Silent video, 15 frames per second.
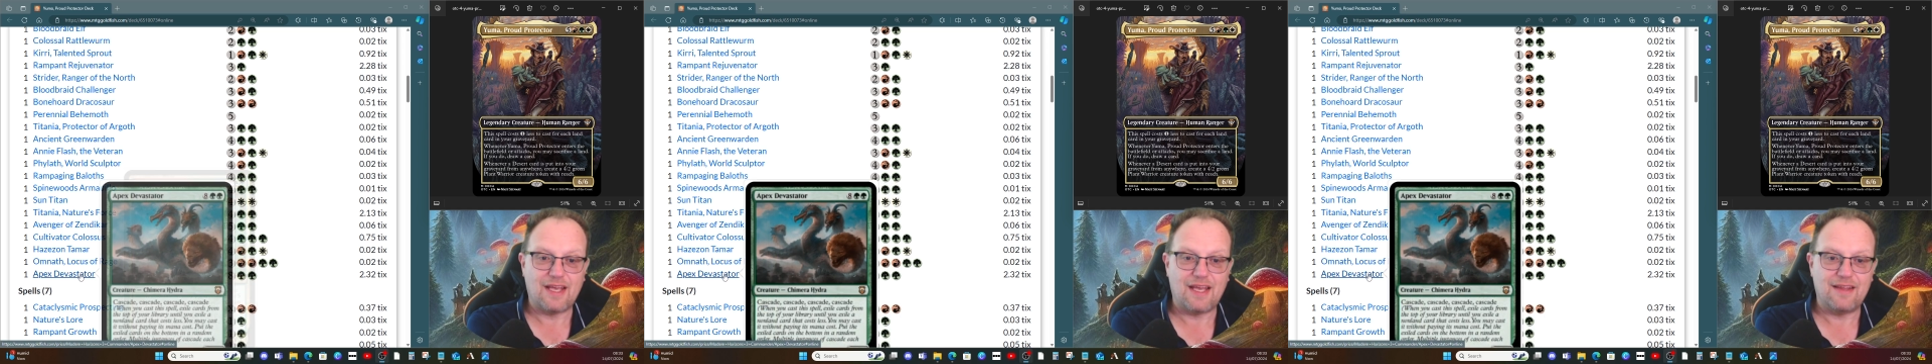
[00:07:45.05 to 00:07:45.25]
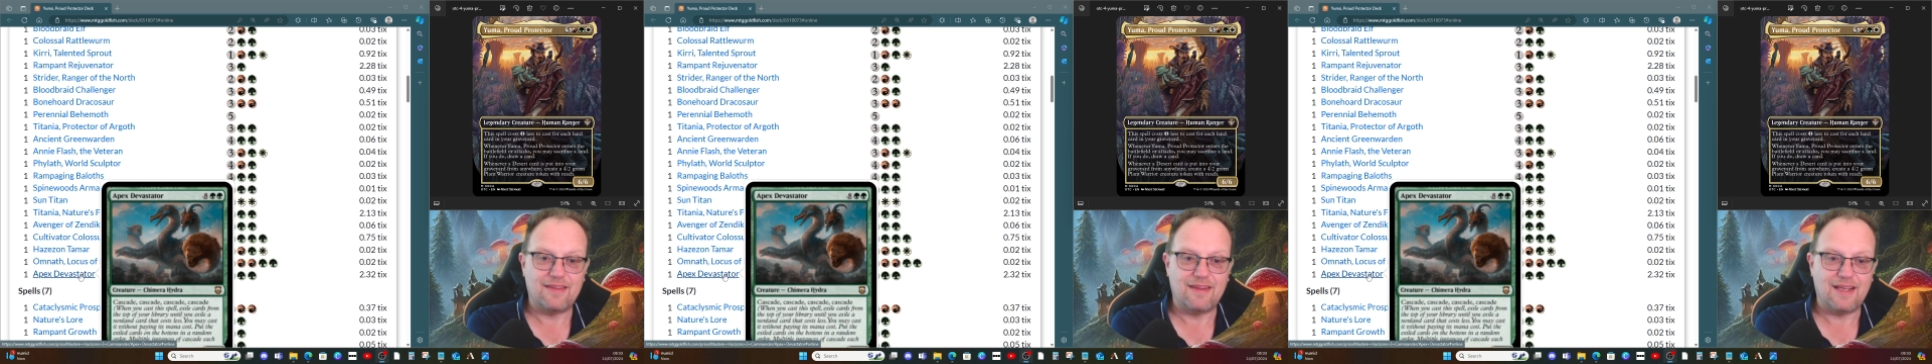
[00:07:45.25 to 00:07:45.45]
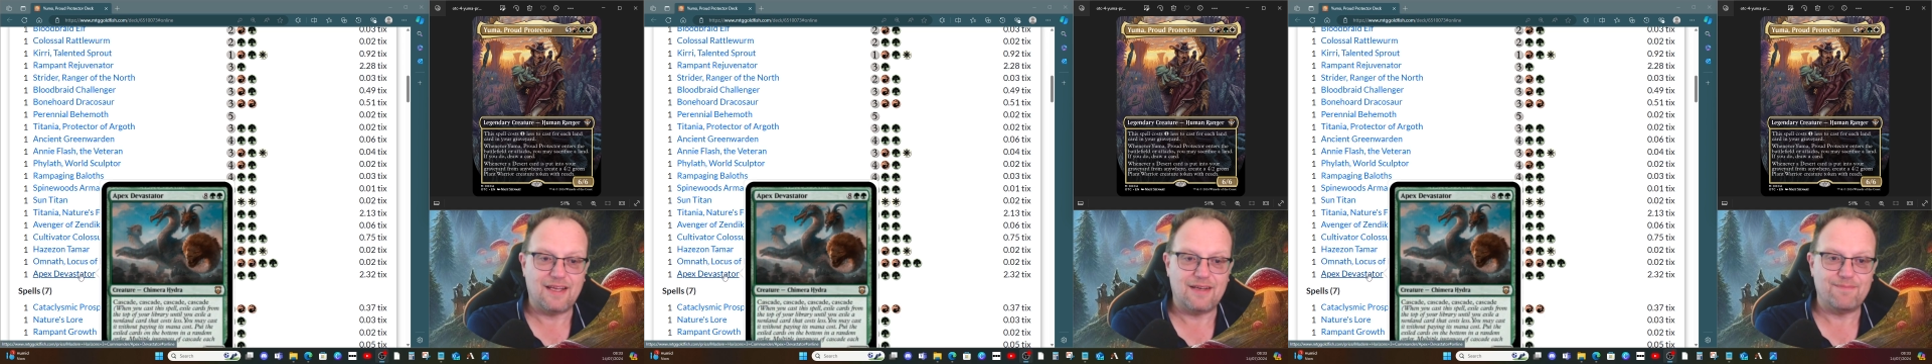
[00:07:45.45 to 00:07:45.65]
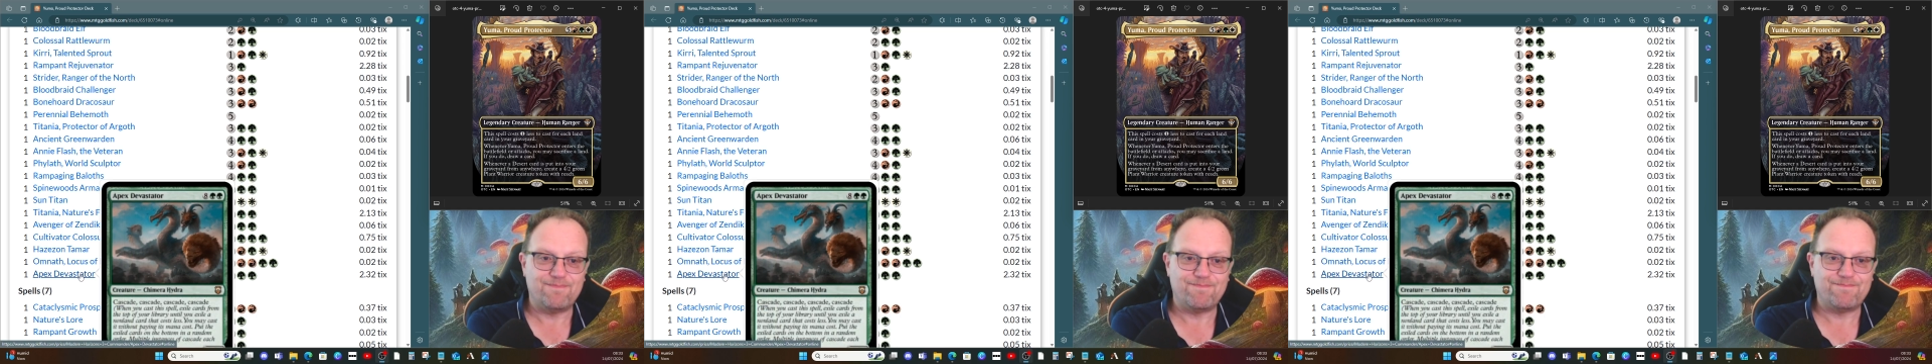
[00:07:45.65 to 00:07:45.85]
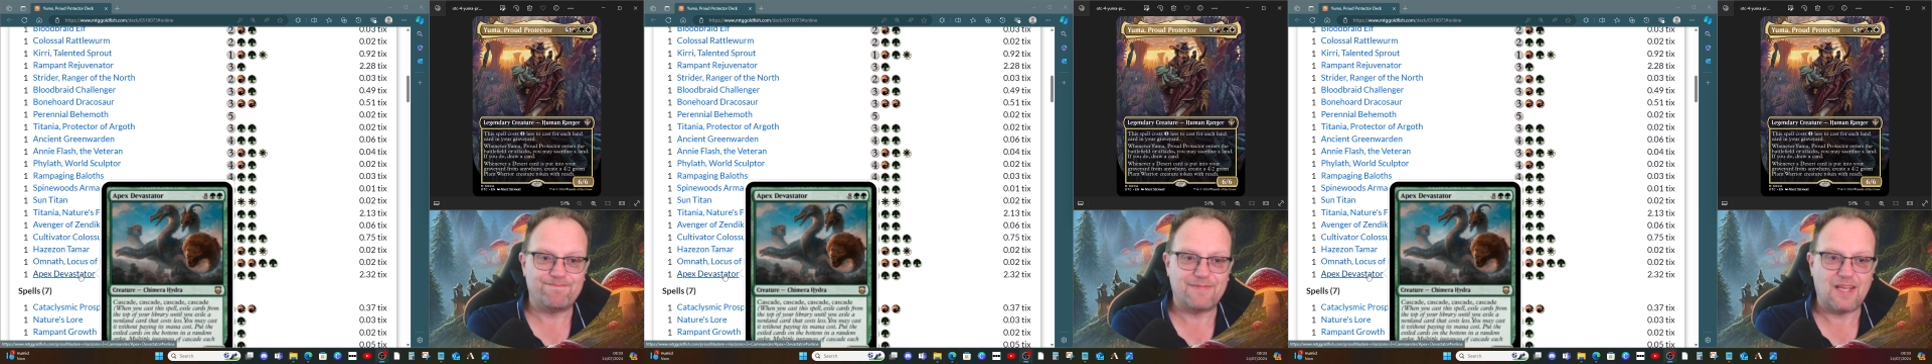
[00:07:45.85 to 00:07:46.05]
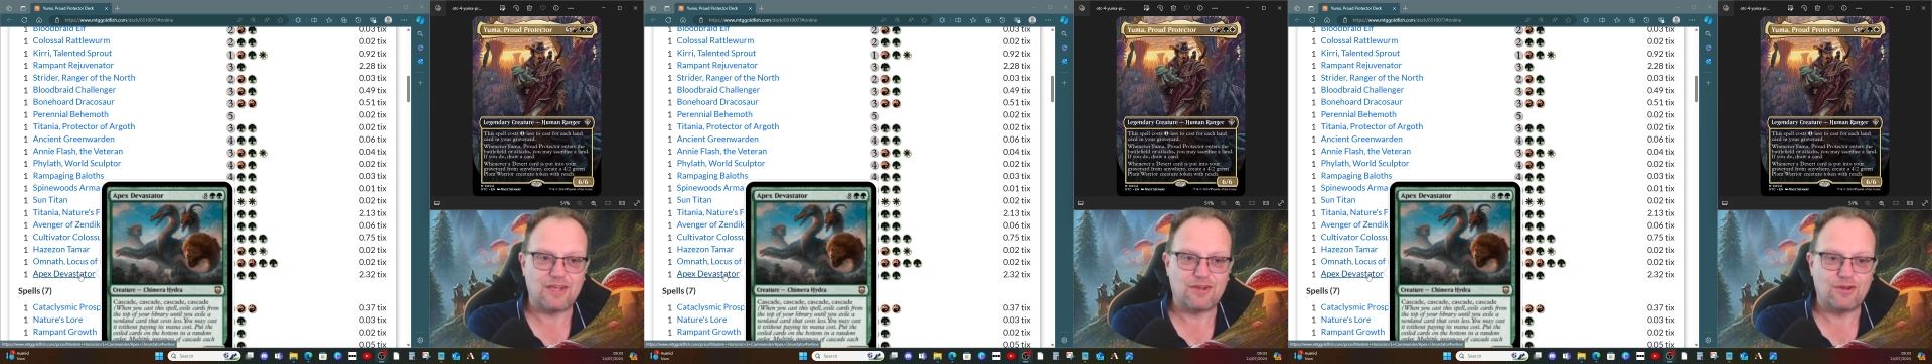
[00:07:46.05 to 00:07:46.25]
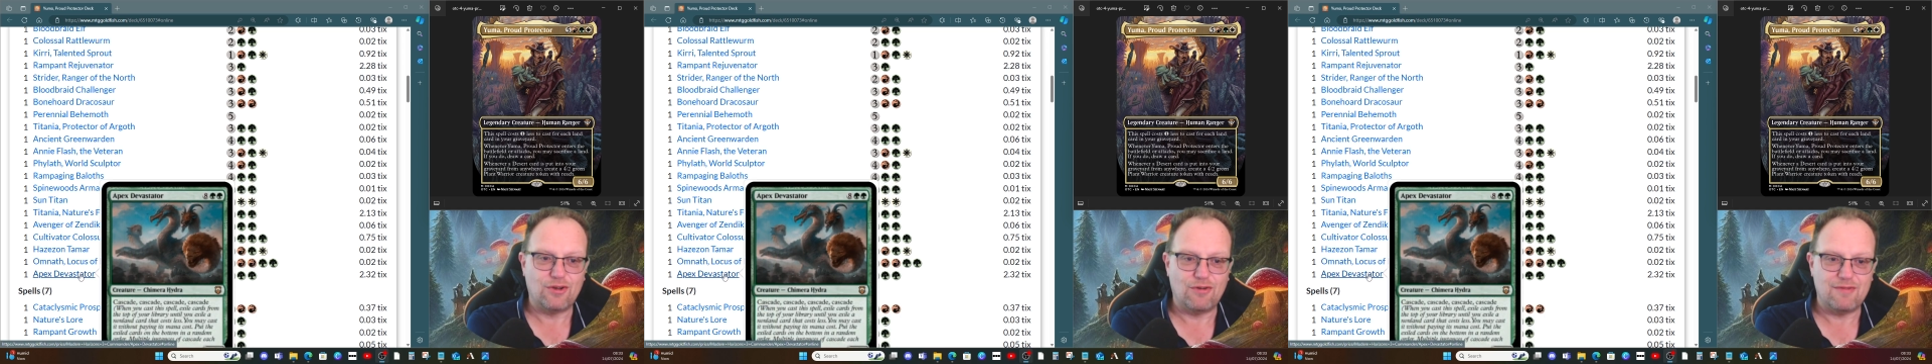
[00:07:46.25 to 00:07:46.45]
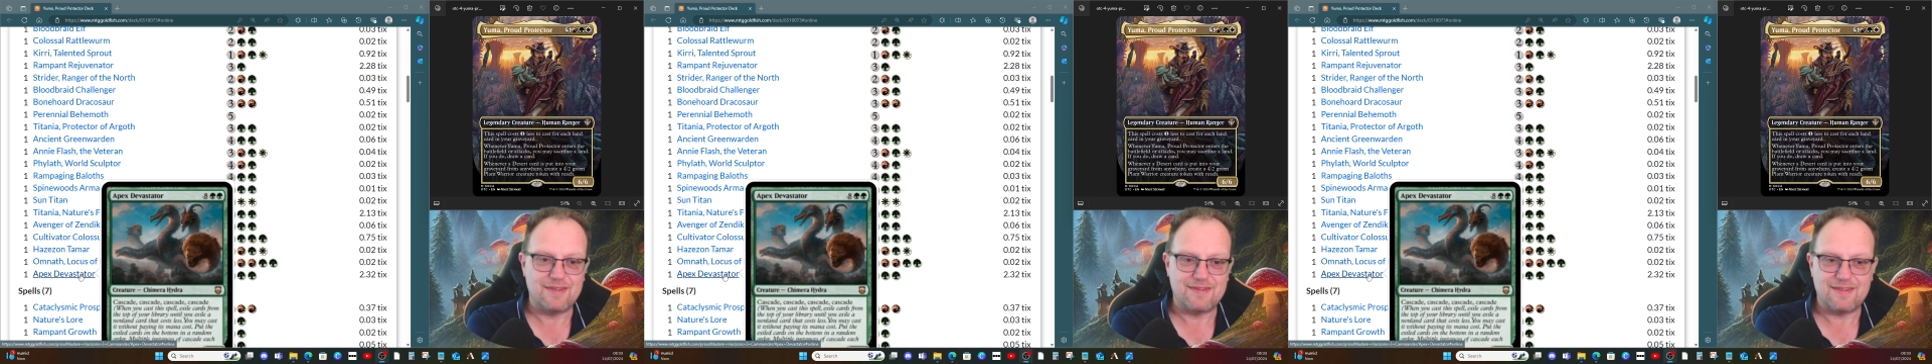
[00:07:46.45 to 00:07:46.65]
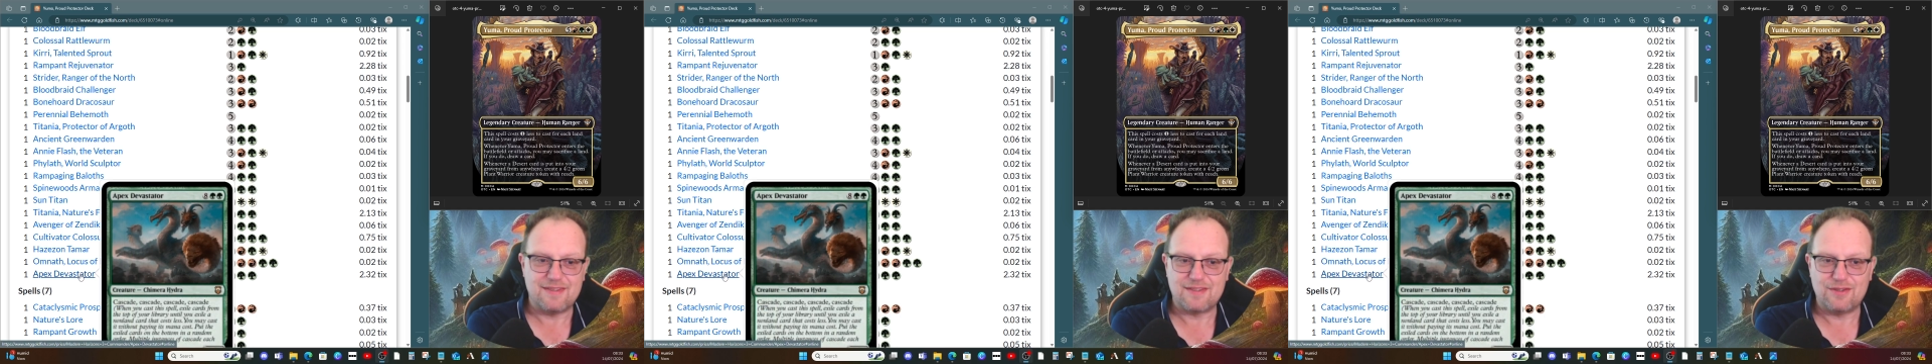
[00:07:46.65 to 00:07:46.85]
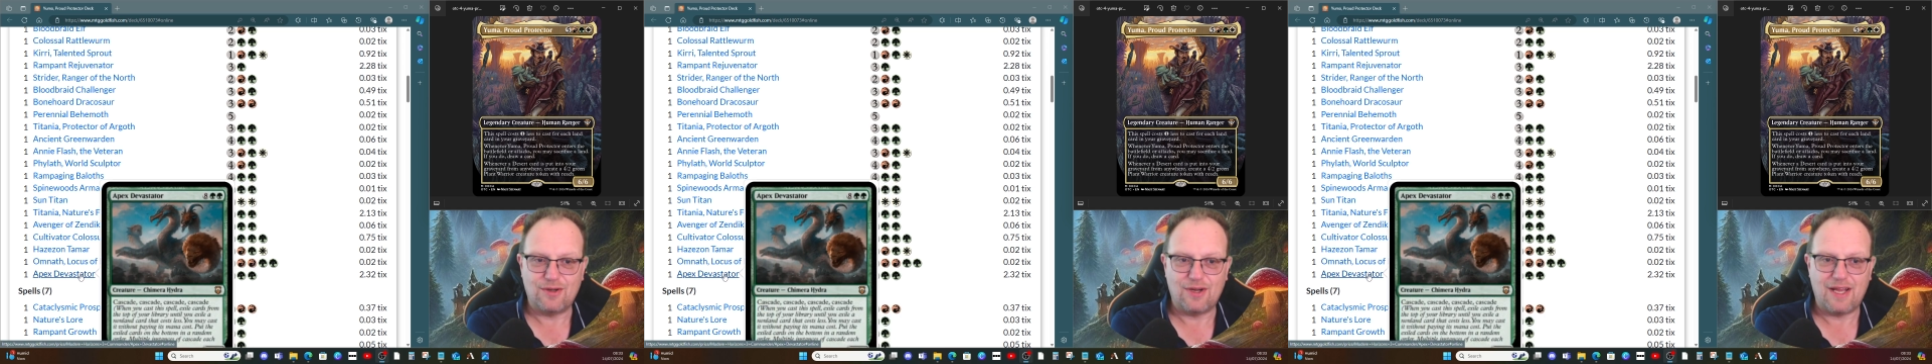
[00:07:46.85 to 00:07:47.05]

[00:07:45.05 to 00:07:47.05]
and then I couldn't resist not